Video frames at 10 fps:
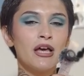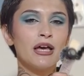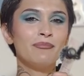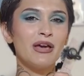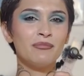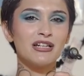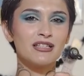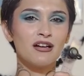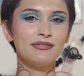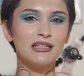made
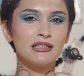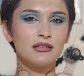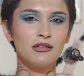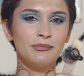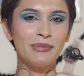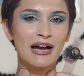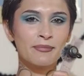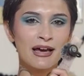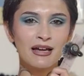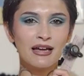myself a little
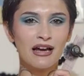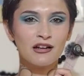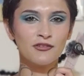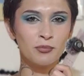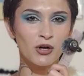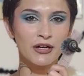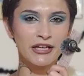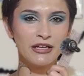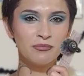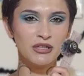backpack out of a
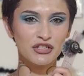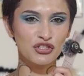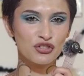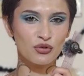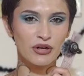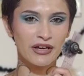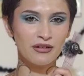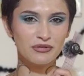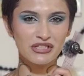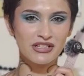Barney plush toy,
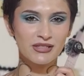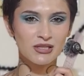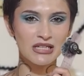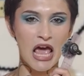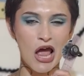which is